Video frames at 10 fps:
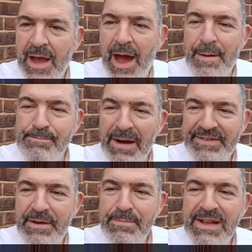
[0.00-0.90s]
A
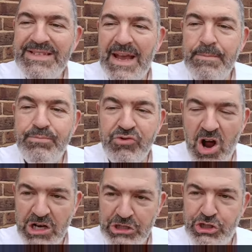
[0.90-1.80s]
mata means a
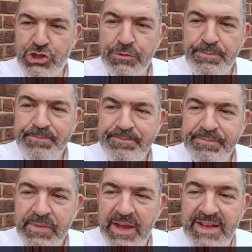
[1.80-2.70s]
branch.
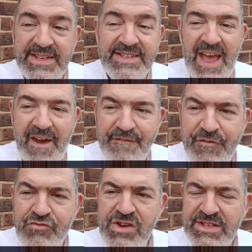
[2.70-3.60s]
He says
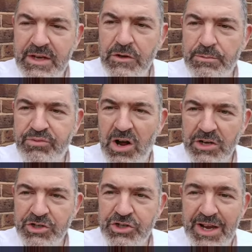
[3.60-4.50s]
every single
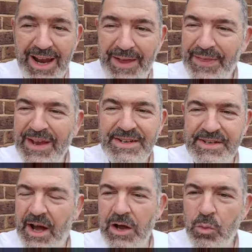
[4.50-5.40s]
branch in the
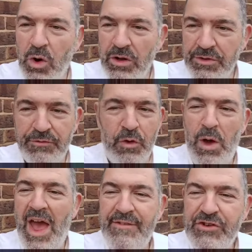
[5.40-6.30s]
entire world,
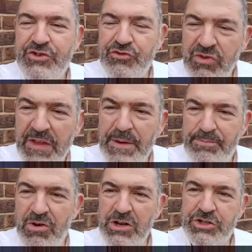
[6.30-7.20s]
whatever tree the
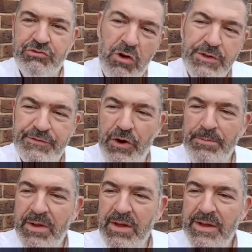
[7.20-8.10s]
branch grows from,
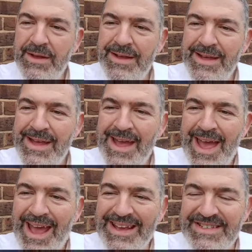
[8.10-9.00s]

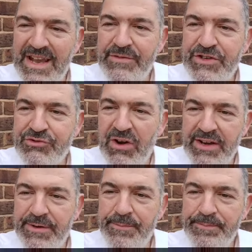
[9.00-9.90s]
is never straight.